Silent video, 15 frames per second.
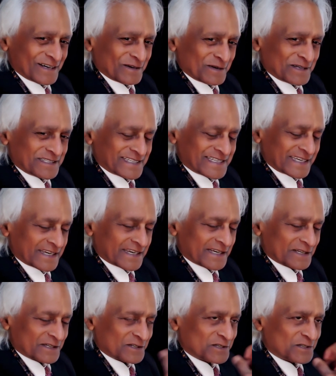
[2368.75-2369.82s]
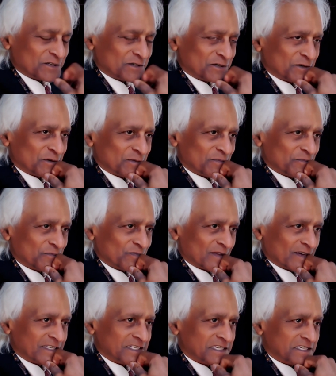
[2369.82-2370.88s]
when seeking to
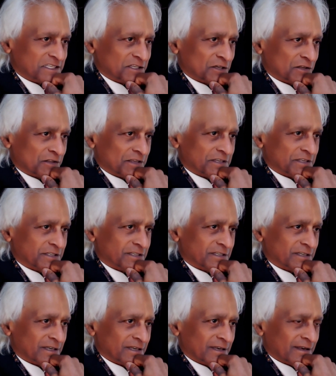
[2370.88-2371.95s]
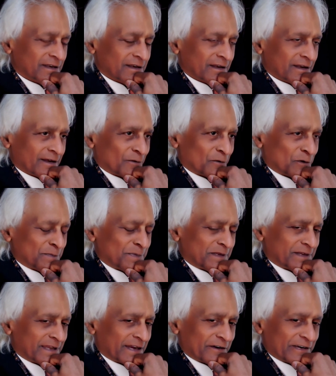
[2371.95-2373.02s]
assist this would-be
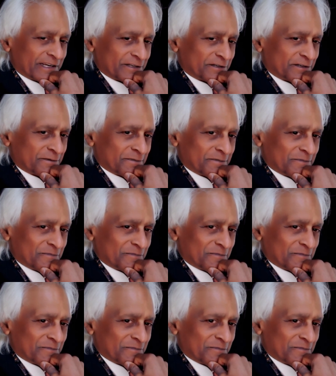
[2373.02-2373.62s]
narrator